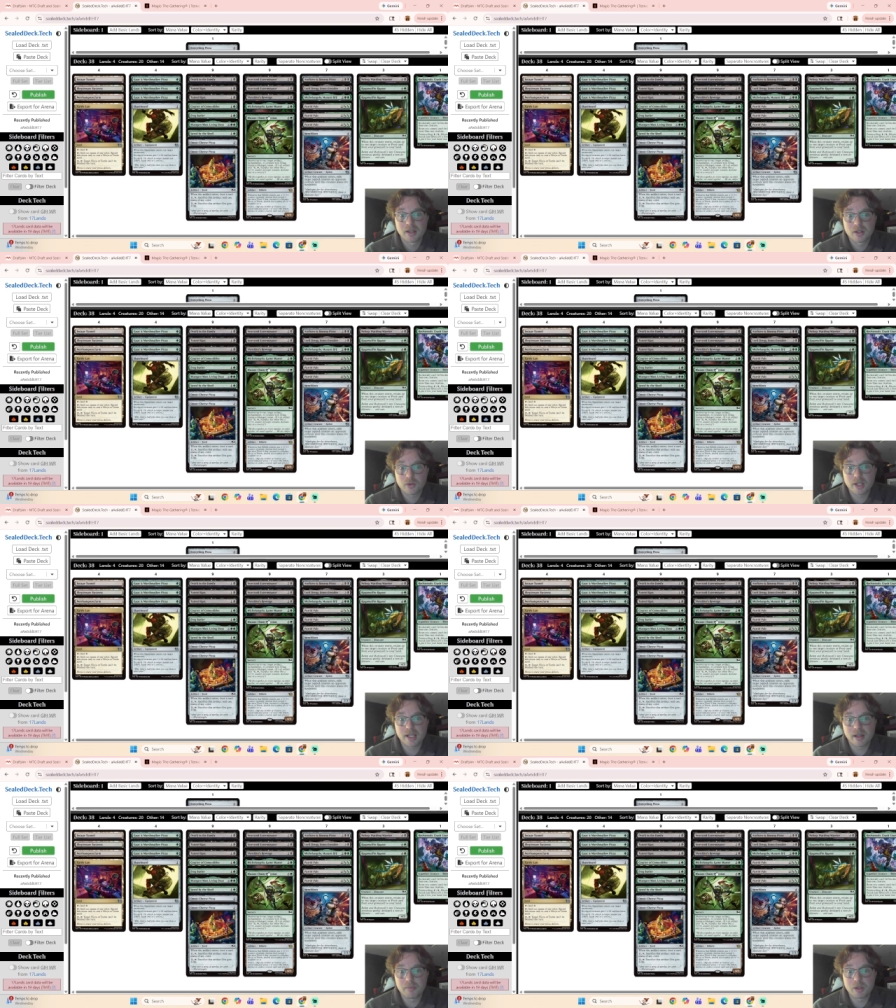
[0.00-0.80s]

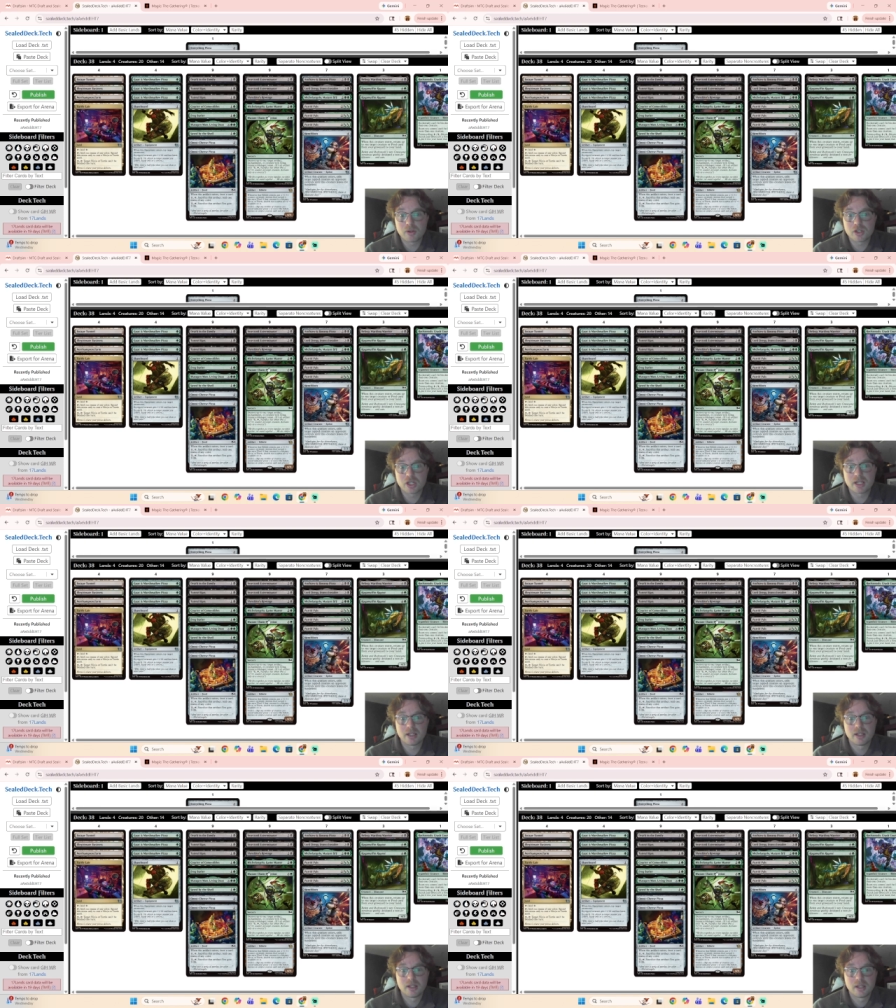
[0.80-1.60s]
Create a
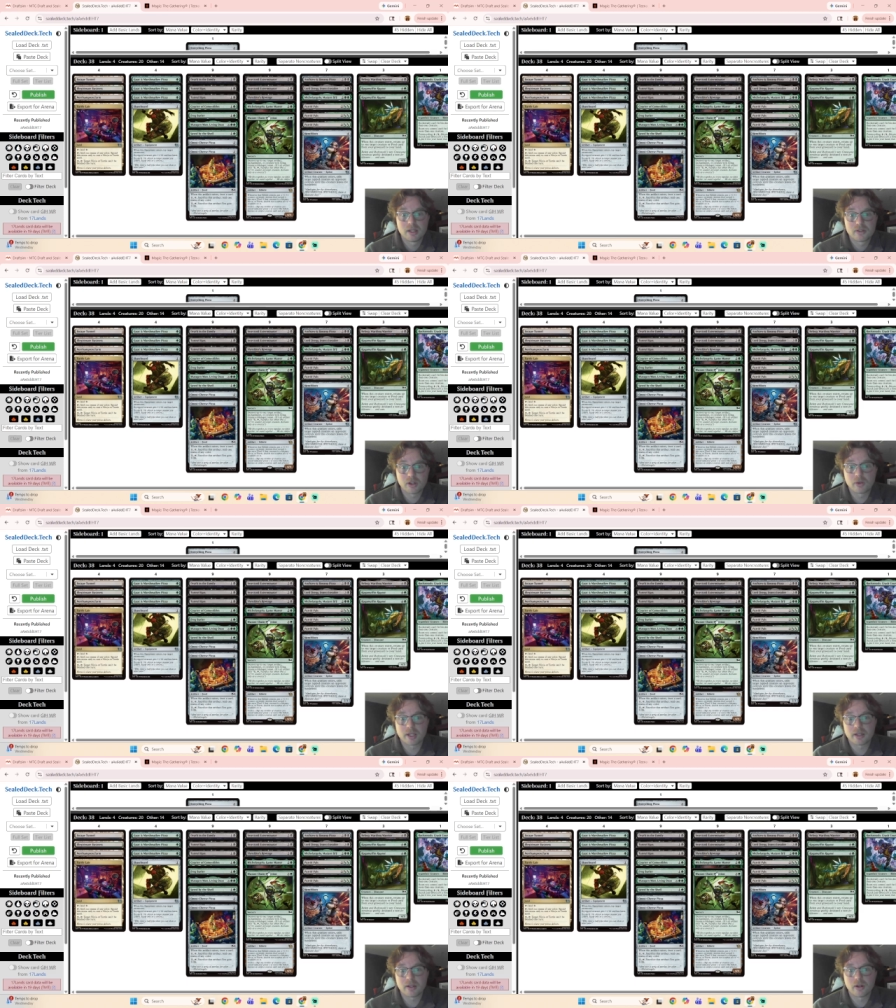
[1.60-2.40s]
mutagen
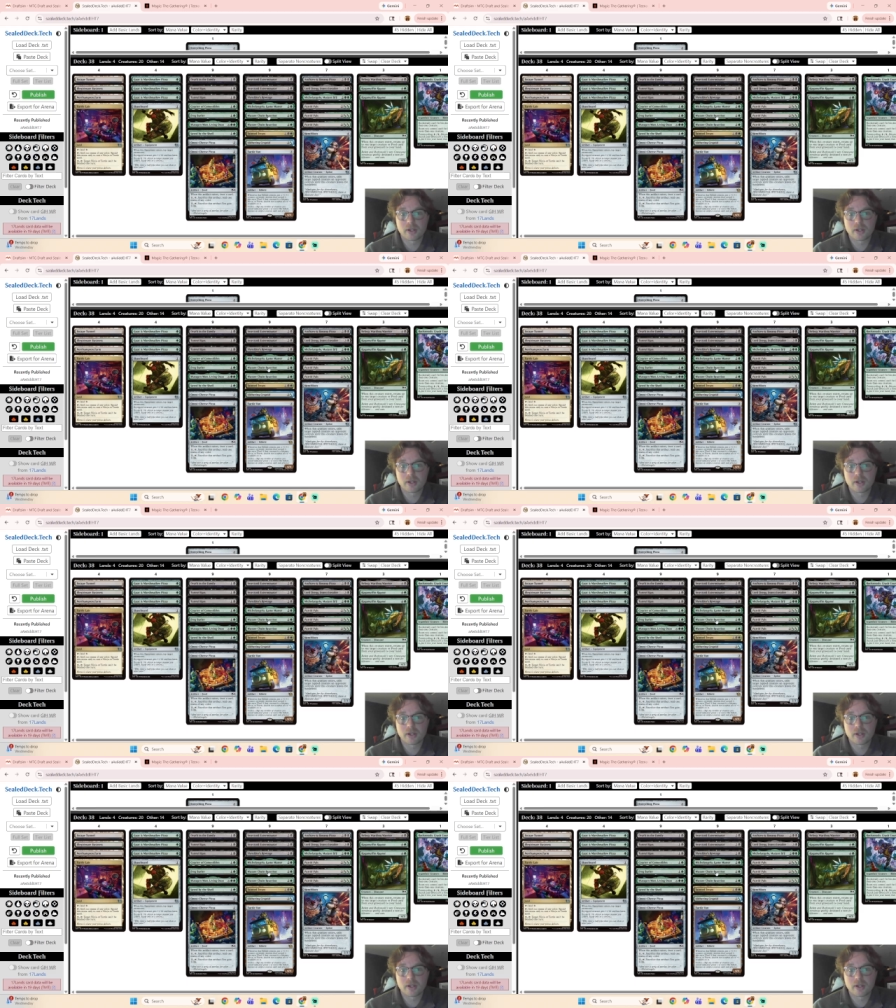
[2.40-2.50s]
token.